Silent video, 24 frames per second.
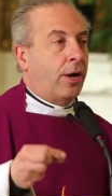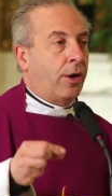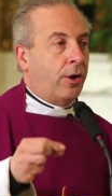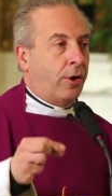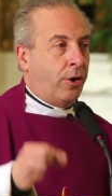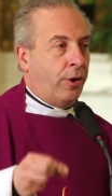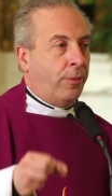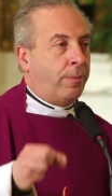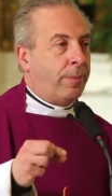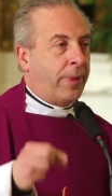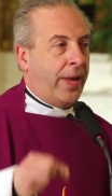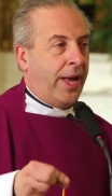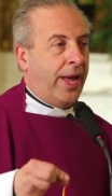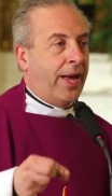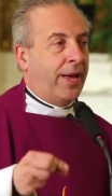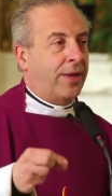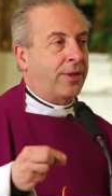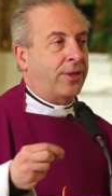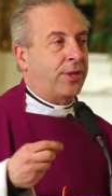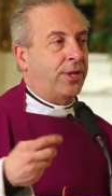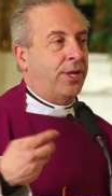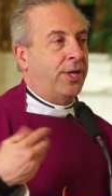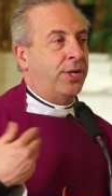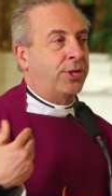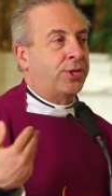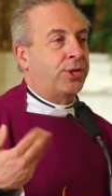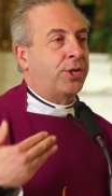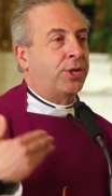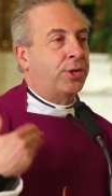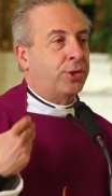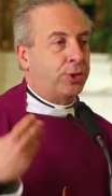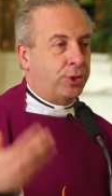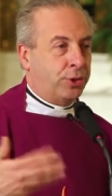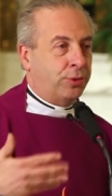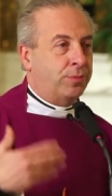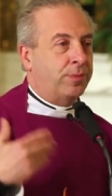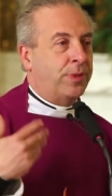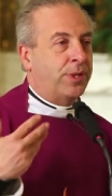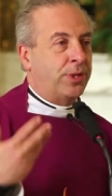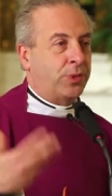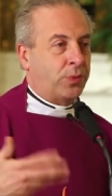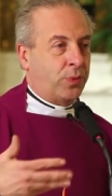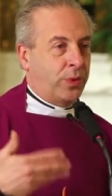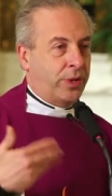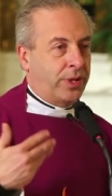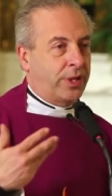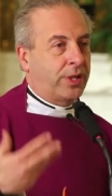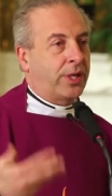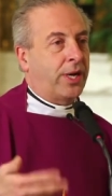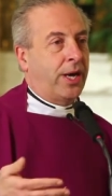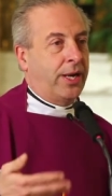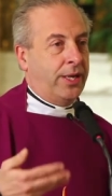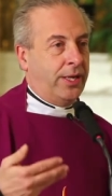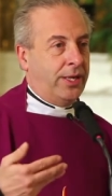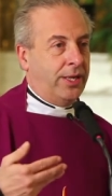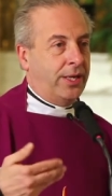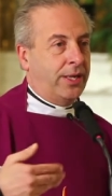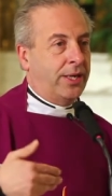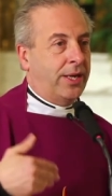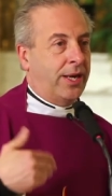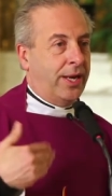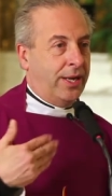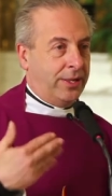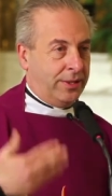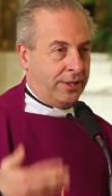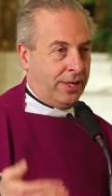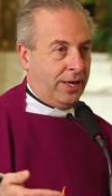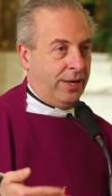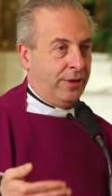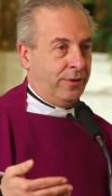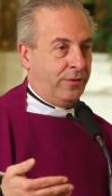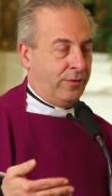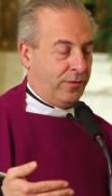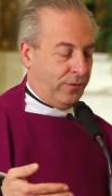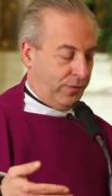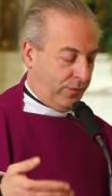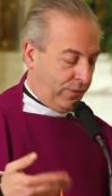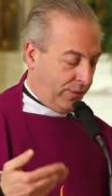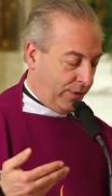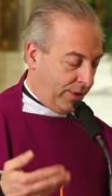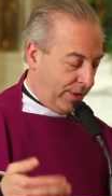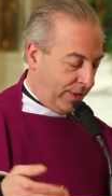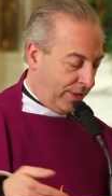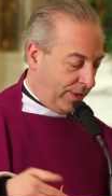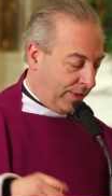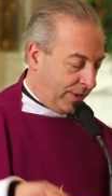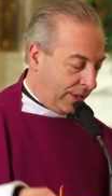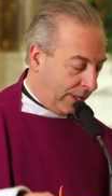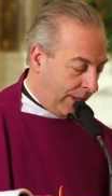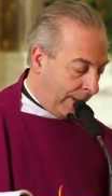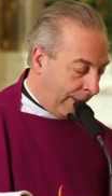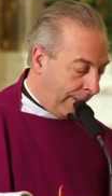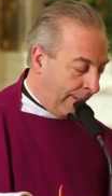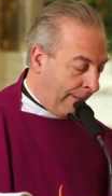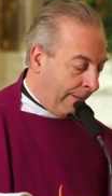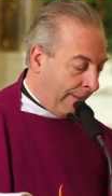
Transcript: her path is illumined with light and life. Okay.